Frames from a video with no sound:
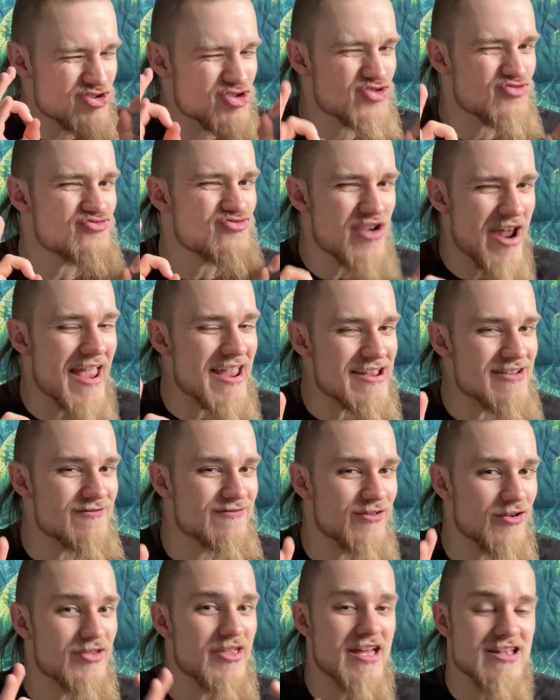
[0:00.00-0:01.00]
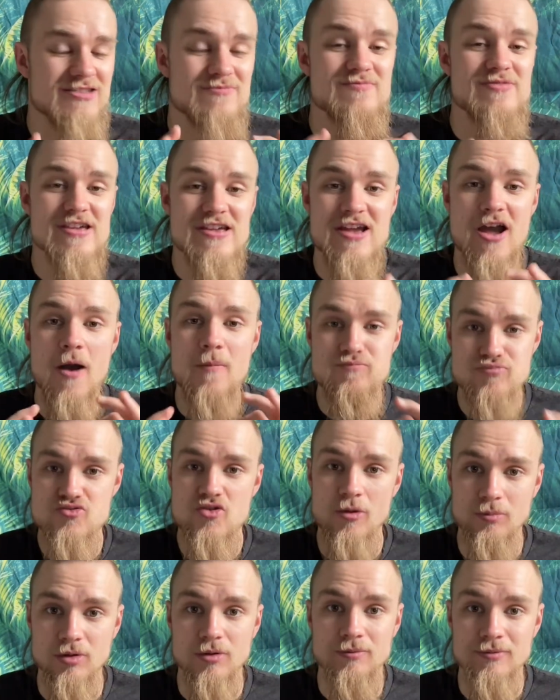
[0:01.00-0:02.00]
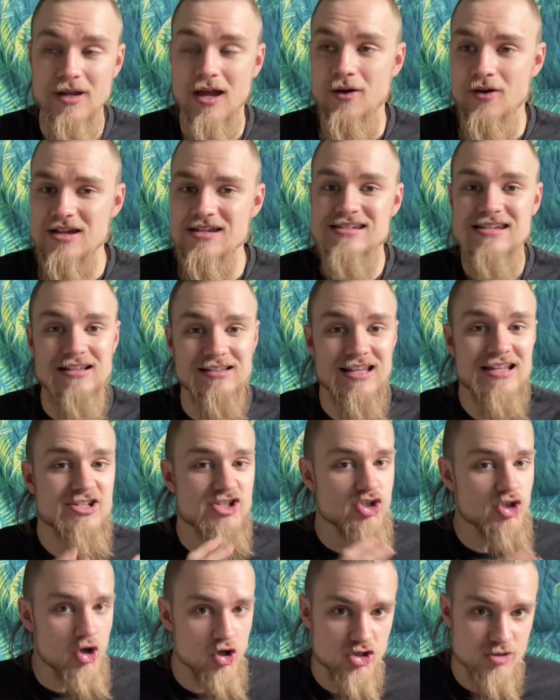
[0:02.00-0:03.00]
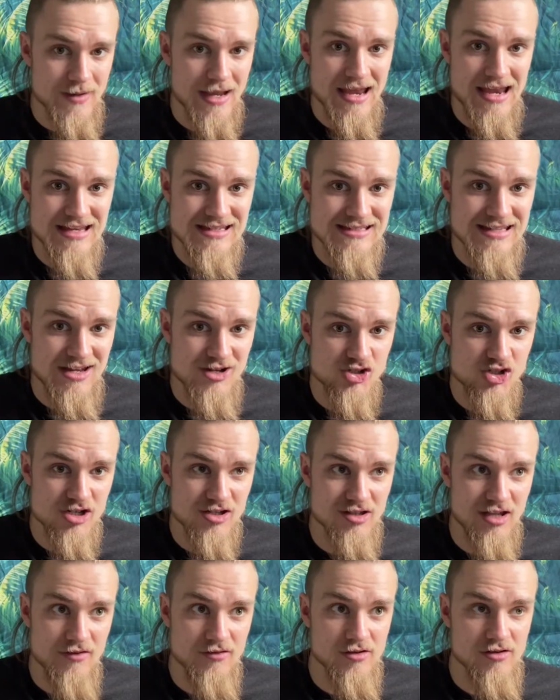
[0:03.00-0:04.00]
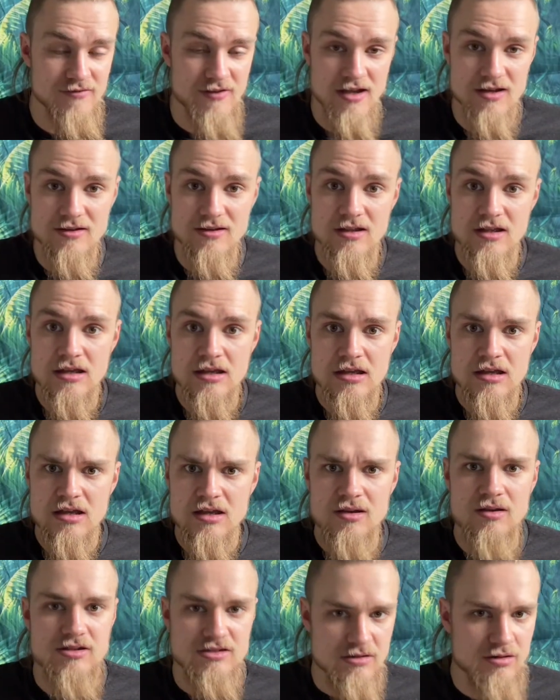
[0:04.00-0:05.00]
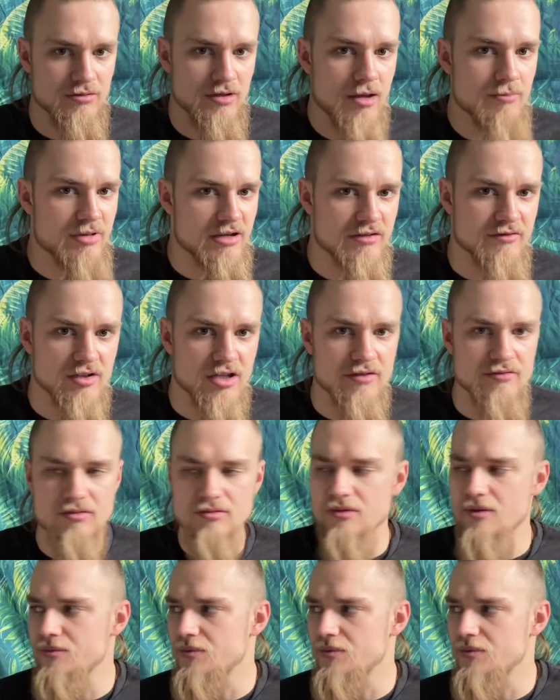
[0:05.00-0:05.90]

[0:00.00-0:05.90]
right for there to be a problem. Now, it's a less talked about extinction level event. It's not that big of a level.